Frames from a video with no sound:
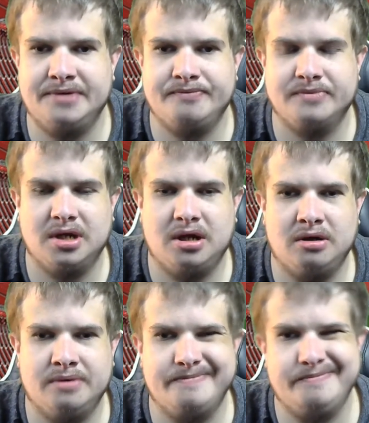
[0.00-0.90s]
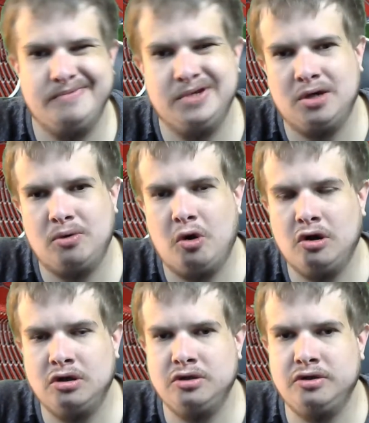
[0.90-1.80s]
I you know,
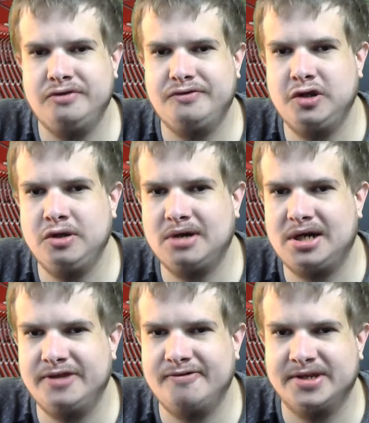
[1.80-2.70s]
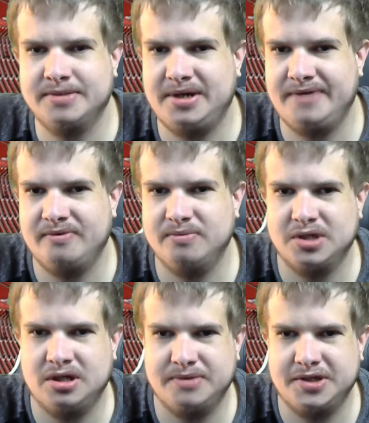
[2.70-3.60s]
Holland do get underestimated from time
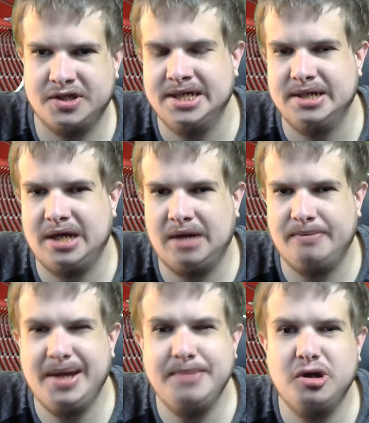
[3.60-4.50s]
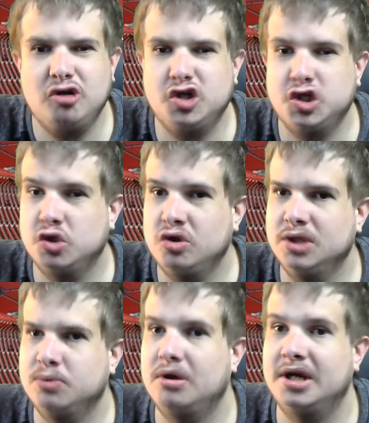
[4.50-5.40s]
to time. Uh, maybe not as strong as what I
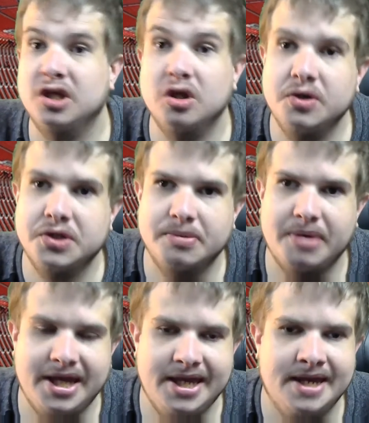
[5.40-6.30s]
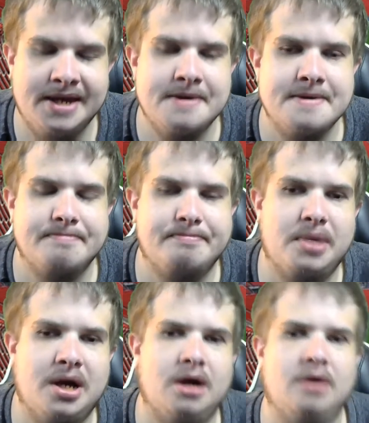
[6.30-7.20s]
used to be, but
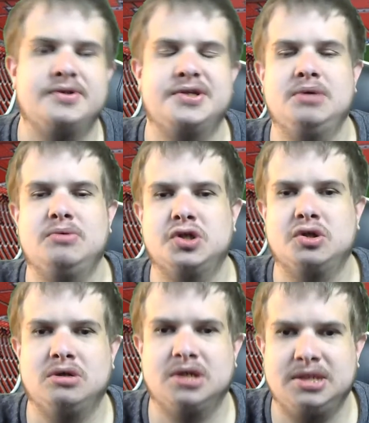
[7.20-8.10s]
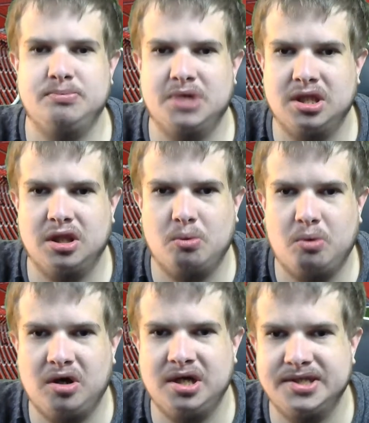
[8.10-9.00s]
still a strong team none the
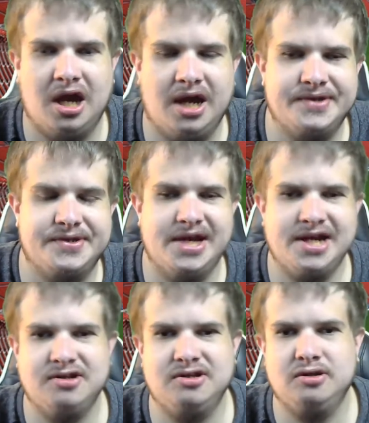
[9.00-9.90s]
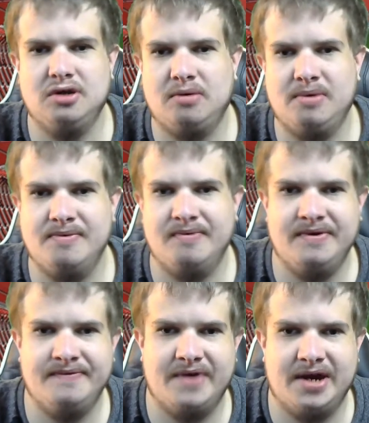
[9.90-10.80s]
wiser. Second, I went with
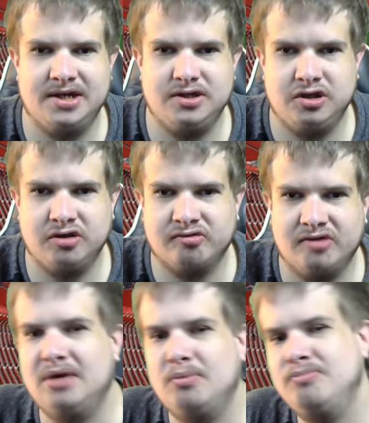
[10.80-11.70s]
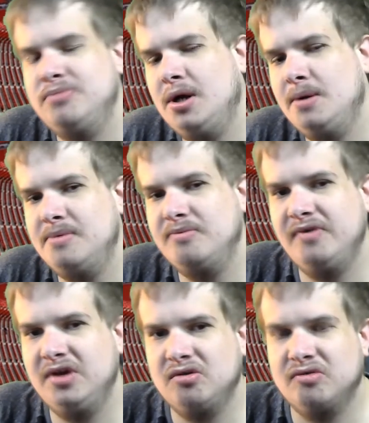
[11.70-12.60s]
uh, Ukraine. Why I went with
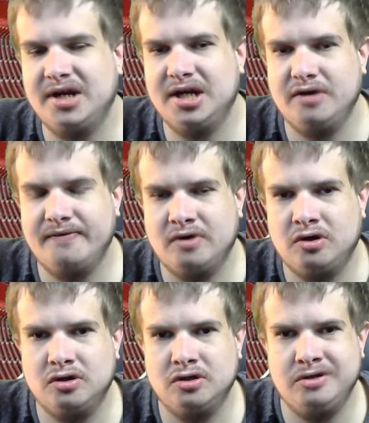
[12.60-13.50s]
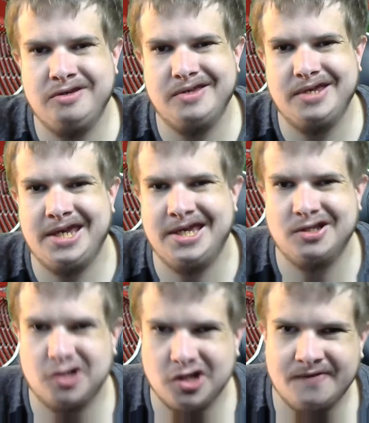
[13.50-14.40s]
Ukraine over Holland is I just
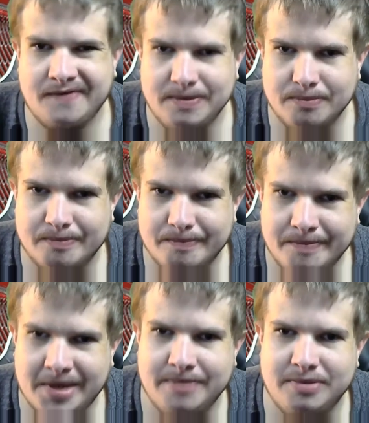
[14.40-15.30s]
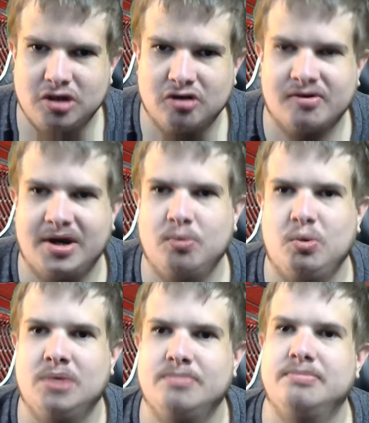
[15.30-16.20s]
think maybe Ukraine will
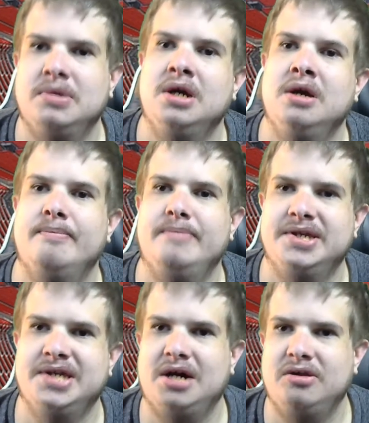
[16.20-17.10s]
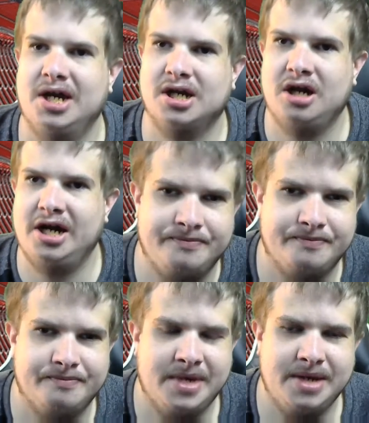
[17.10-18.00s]
miss out on that cutting edge.
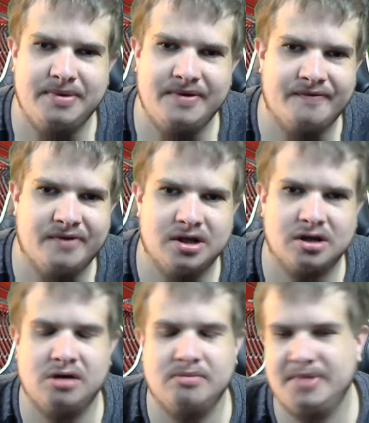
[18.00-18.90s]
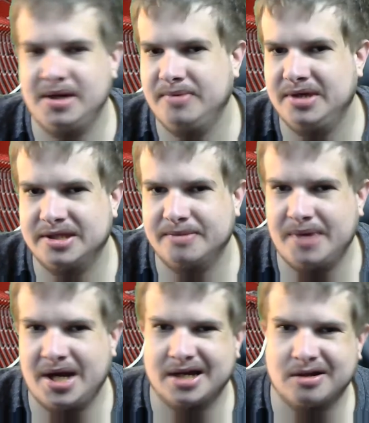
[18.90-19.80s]
Maybe in front of goal, maybe at the back.
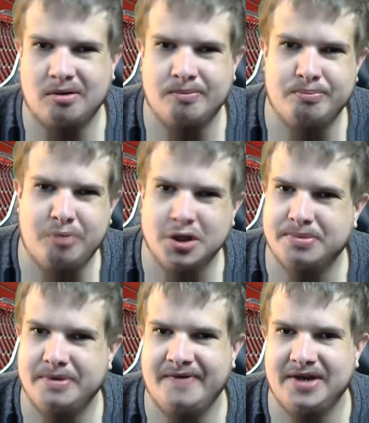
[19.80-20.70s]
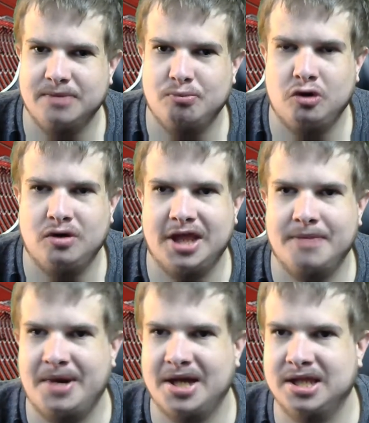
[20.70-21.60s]
I'm possibly thinking more at the back
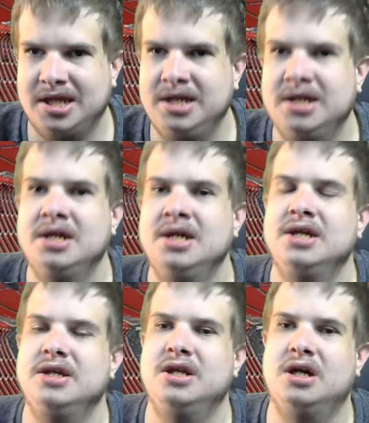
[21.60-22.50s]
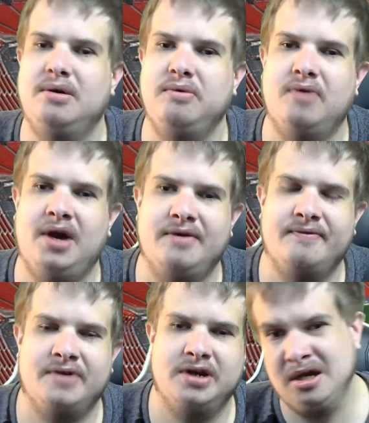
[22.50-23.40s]
than, you know, at the front of
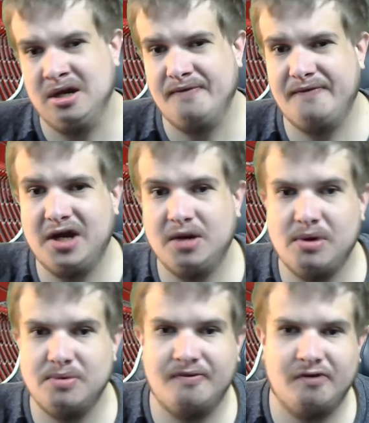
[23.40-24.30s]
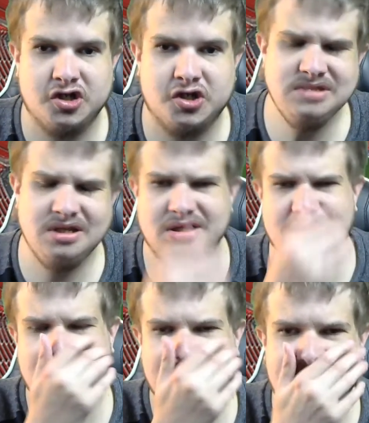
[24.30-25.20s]
goal. Third, I went with Austria. Yet
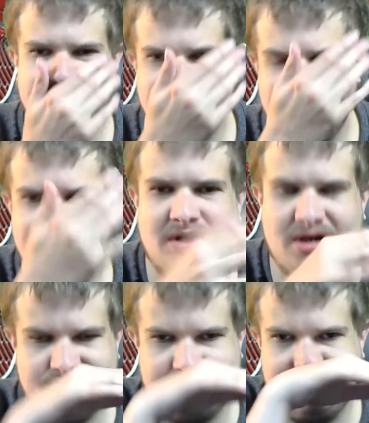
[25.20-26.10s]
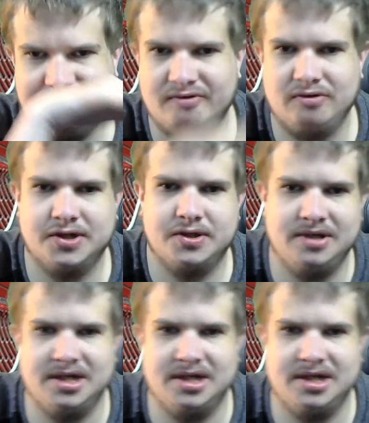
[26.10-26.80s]
again, a bit of a hard running for Austria